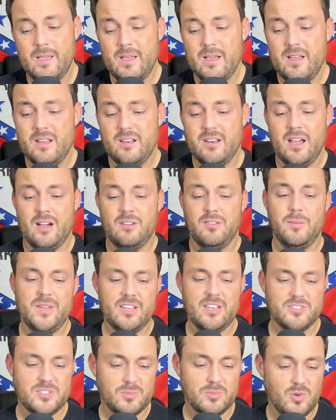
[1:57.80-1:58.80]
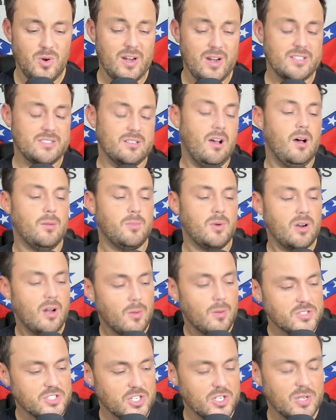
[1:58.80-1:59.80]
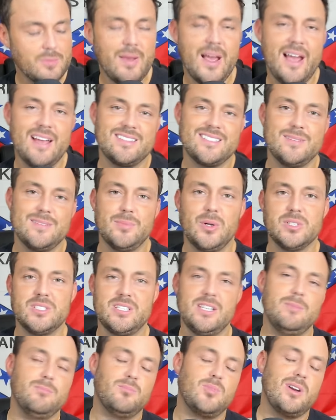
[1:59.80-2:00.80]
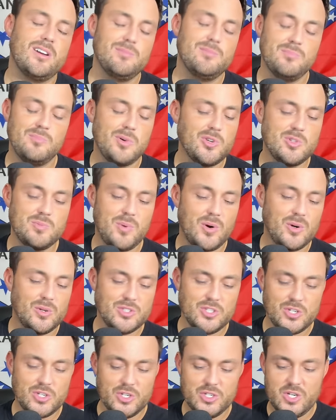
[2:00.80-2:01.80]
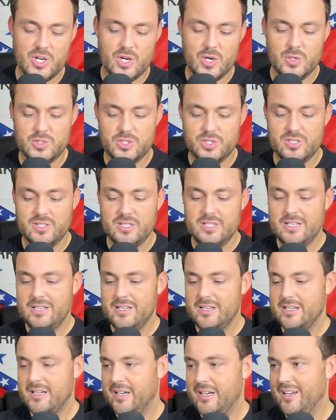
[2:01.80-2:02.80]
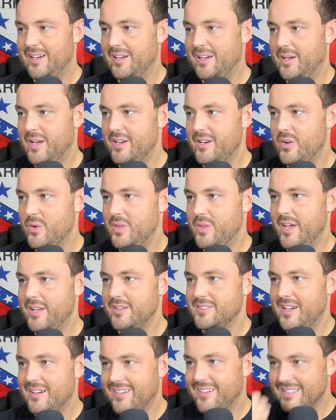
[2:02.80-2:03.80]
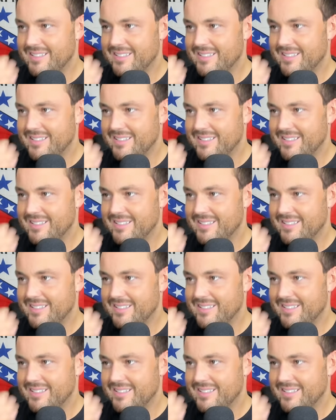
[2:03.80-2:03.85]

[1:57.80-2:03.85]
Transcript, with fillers: Now, let me give some credit to Auburn. Auburn's a good basketball team. Bruce Pearl's a good coach. Uh, I know that I like to